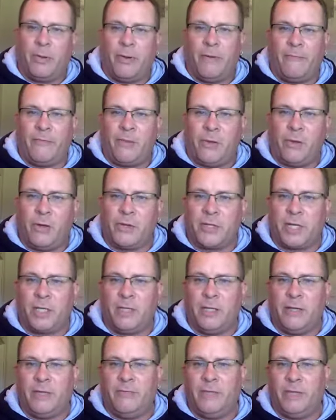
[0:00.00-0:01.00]
a few years I
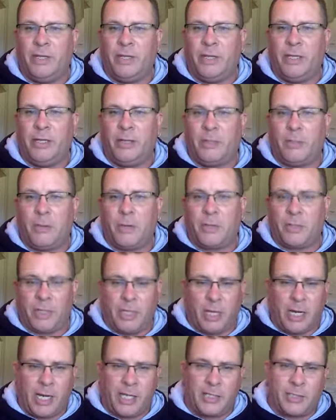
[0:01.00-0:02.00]
lived partially in high